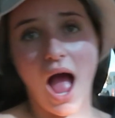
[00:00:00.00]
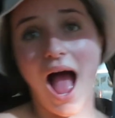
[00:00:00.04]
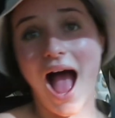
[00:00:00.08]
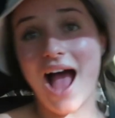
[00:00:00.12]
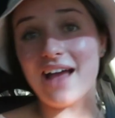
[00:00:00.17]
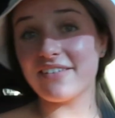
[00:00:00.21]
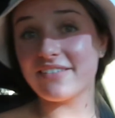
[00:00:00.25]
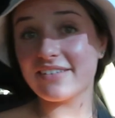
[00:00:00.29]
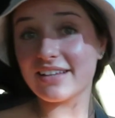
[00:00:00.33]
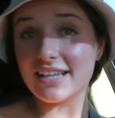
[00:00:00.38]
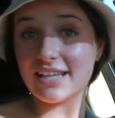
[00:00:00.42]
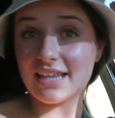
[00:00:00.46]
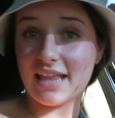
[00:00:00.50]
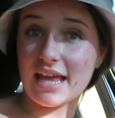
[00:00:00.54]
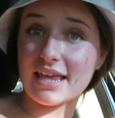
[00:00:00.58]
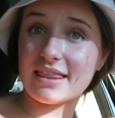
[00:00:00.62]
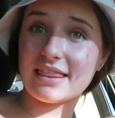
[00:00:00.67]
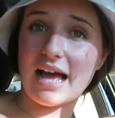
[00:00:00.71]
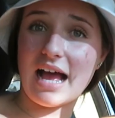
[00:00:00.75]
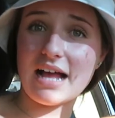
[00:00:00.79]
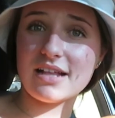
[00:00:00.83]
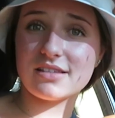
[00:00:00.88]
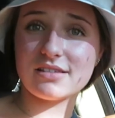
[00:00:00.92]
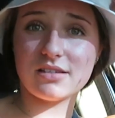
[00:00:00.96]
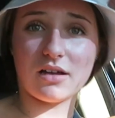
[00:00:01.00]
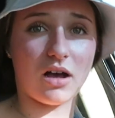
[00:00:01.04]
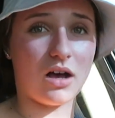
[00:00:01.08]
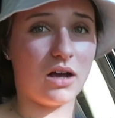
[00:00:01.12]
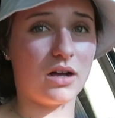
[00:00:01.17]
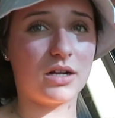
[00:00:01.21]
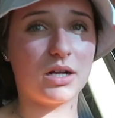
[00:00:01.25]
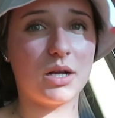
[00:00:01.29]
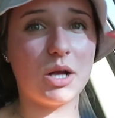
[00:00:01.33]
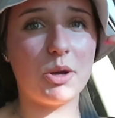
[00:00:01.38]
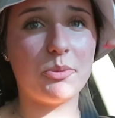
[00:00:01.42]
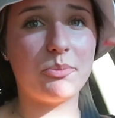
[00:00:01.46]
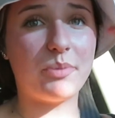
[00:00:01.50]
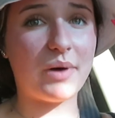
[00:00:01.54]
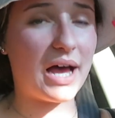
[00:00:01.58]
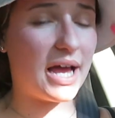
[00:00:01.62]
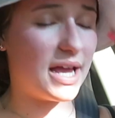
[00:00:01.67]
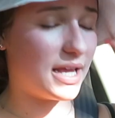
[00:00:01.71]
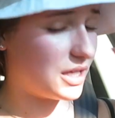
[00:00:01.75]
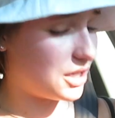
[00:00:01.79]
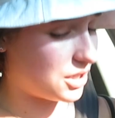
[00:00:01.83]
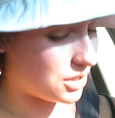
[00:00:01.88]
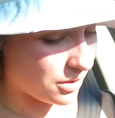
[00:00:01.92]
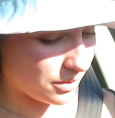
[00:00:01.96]
I really like that song,
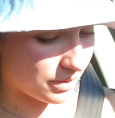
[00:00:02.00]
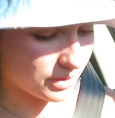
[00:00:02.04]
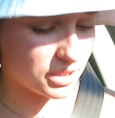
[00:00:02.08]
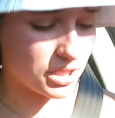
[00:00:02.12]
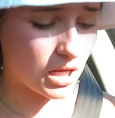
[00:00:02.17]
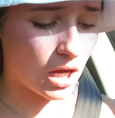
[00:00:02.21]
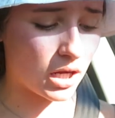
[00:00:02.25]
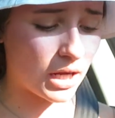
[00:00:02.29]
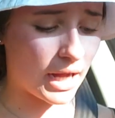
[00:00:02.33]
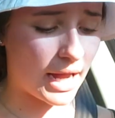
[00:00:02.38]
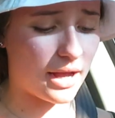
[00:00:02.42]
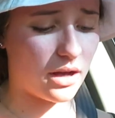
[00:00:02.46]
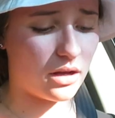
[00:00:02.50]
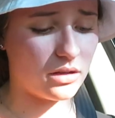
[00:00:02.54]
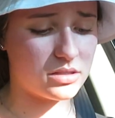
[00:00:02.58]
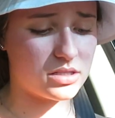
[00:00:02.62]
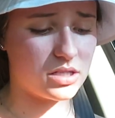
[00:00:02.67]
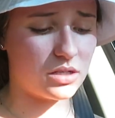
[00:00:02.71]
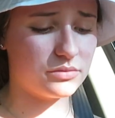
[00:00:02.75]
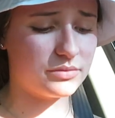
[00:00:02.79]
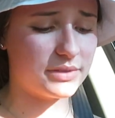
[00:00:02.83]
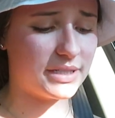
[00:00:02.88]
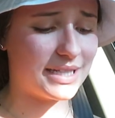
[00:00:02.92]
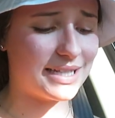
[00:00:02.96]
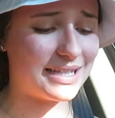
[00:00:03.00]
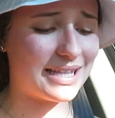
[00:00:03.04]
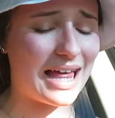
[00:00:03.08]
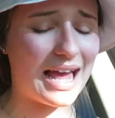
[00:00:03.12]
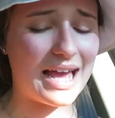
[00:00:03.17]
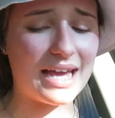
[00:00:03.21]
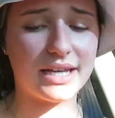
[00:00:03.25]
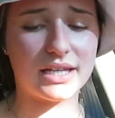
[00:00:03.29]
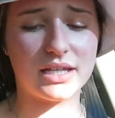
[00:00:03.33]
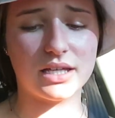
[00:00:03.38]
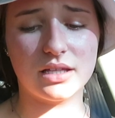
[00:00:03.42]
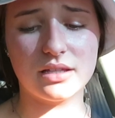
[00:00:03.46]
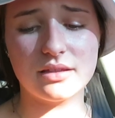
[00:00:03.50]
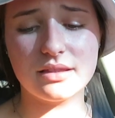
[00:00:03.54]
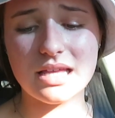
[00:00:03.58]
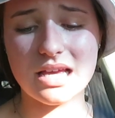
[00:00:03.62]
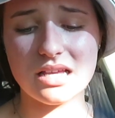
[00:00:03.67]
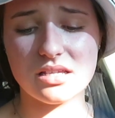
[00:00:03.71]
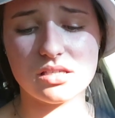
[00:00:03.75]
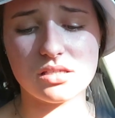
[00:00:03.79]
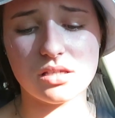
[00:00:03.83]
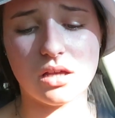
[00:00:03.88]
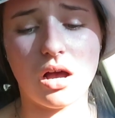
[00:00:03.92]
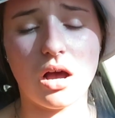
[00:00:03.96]
but you know what song I also really like?
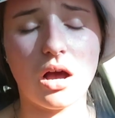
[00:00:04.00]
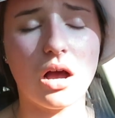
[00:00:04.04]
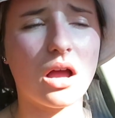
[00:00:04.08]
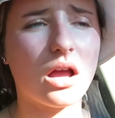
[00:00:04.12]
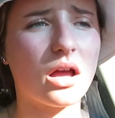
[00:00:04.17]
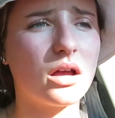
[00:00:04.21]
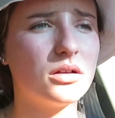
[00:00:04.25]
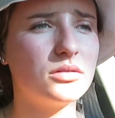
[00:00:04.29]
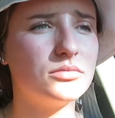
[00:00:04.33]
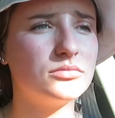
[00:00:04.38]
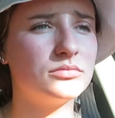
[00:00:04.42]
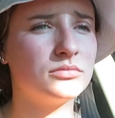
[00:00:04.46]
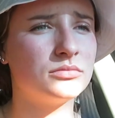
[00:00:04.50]
This song.